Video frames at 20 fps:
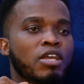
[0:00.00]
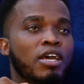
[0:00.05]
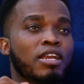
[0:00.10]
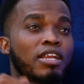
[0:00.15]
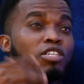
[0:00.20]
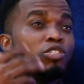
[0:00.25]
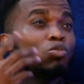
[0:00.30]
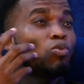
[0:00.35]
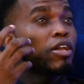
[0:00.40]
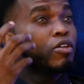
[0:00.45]

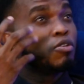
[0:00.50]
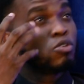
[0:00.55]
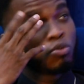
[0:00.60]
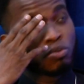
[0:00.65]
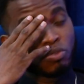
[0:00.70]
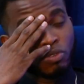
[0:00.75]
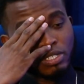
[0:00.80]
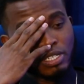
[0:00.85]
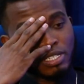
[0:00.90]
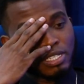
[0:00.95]
that's why you
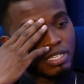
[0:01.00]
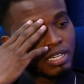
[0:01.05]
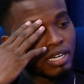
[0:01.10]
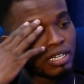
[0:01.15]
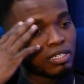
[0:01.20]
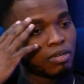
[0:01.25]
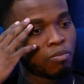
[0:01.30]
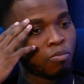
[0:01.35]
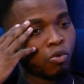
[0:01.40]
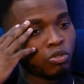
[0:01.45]
notice
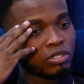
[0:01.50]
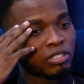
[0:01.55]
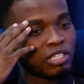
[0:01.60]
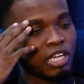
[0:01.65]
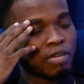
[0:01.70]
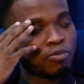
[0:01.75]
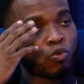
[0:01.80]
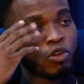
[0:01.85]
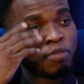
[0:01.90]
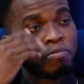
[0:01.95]
that most
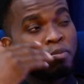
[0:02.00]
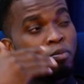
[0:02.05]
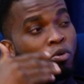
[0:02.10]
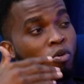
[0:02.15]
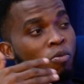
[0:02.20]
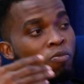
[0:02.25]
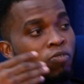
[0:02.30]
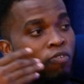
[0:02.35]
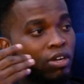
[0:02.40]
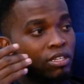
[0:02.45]
times when people
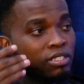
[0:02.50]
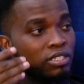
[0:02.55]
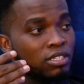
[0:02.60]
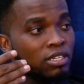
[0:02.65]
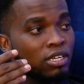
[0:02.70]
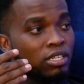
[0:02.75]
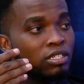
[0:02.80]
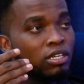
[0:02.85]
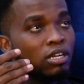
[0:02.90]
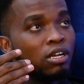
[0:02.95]
come for
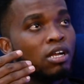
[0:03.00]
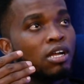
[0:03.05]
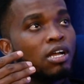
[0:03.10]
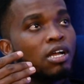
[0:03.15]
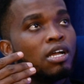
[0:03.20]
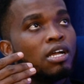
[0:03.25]
antenatal